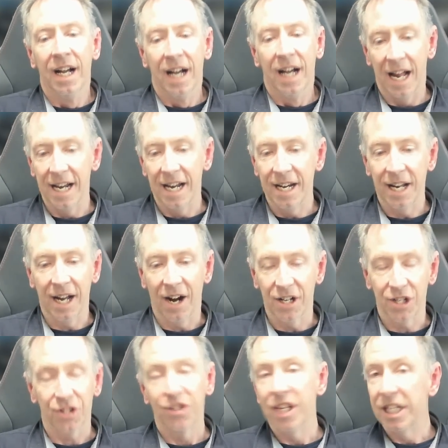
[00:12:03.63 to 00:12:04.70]
And I
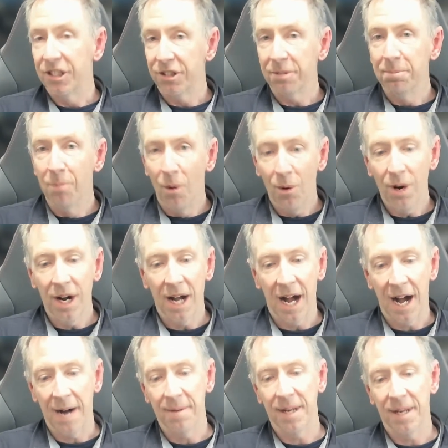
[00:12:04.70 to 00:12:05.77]
just need some more.
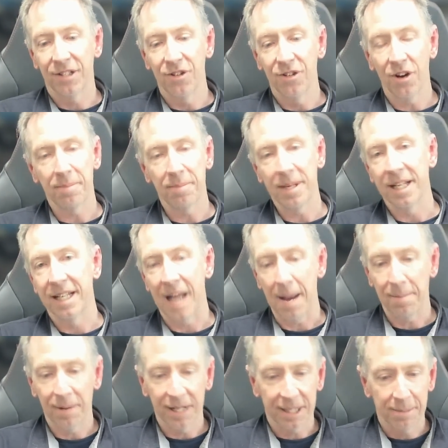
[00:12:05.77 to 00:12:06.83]
It's not a big
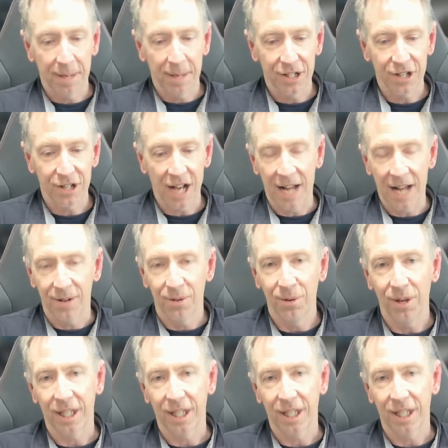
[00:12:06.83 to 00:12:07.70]
capital expenditure at all.